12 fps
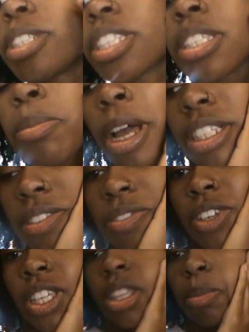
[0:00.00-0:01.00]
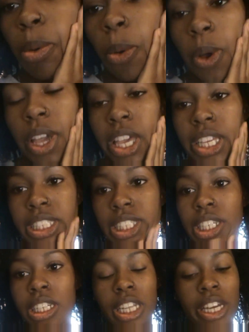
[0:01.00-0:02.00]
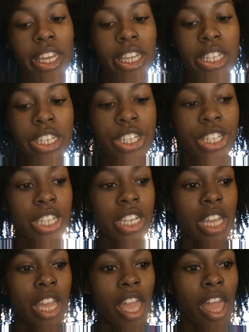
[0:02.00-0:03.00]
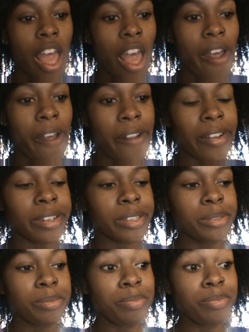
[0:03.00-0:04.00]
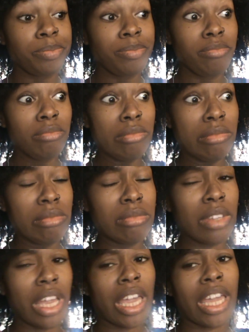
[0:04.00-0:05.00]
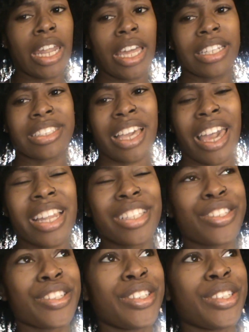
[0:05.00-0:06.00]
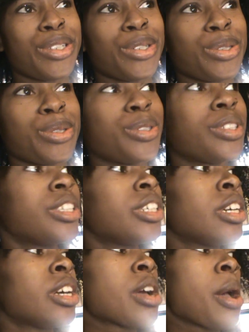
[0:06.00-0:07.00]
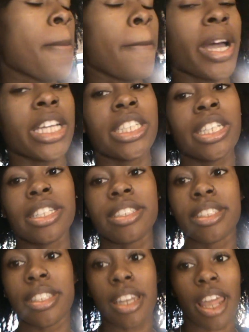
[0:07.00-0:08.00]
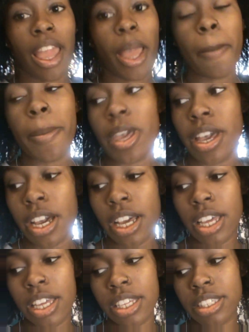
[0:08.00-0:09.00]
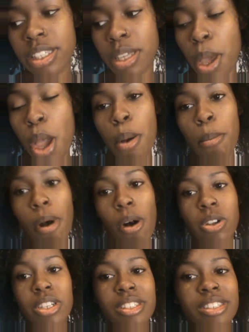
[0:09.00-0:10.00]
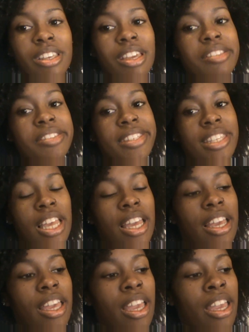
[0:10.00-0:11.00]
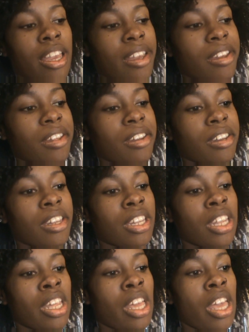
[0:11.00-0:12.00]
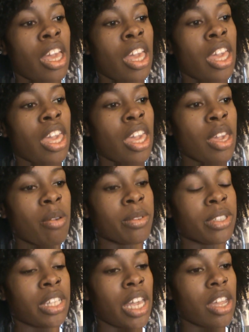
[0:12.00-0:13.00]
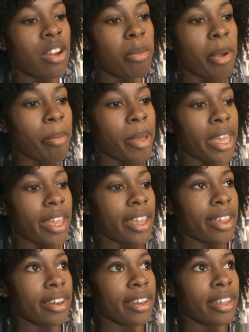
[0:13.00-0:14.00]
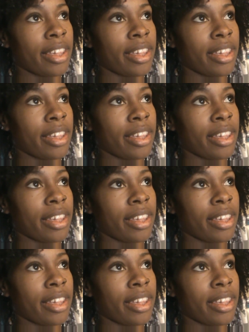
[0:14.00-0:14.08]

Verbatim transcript: just about to feed the boys lunch, um and I decided to do my sheets today because my oldest is getting sick and he was laying on my bed